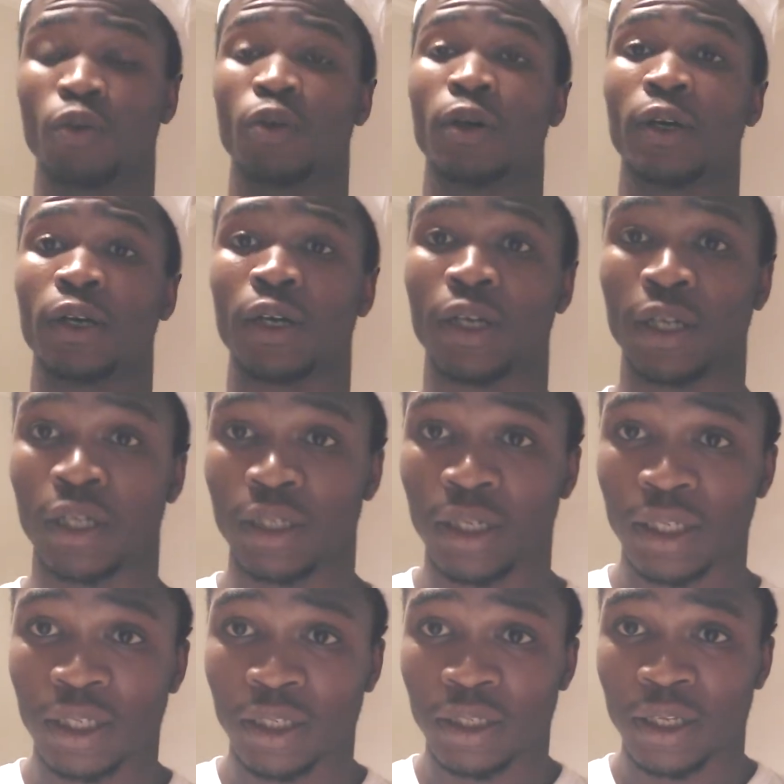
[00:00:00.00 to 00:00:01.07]

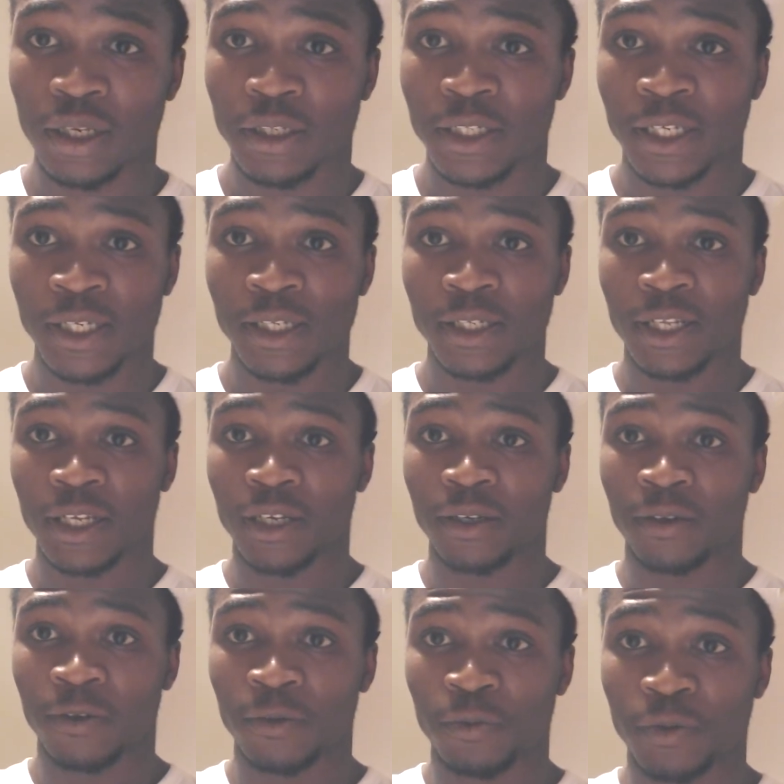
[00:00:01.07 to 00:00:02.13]
another key
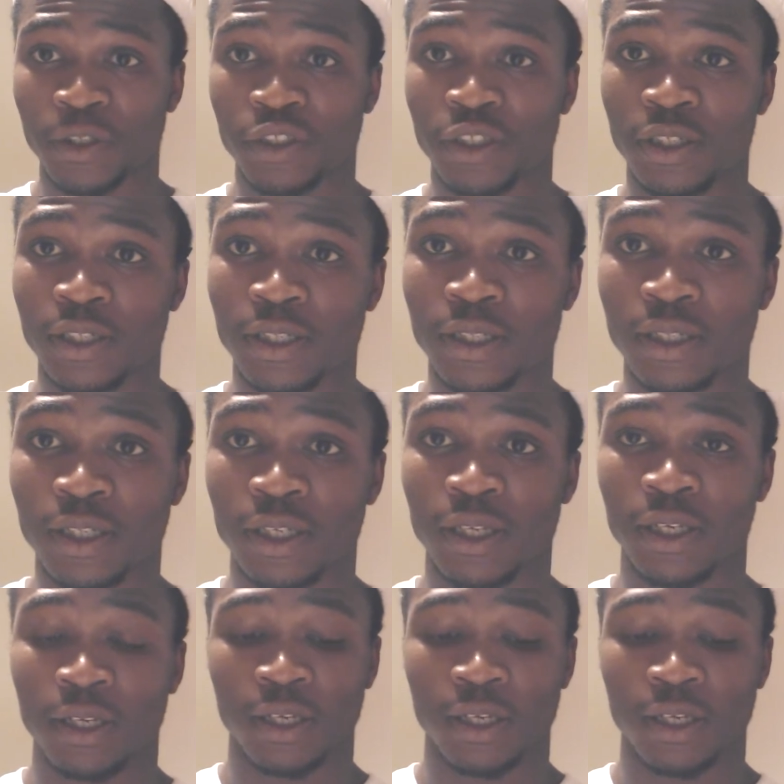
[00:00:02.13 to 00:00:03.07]
thing with Jesus,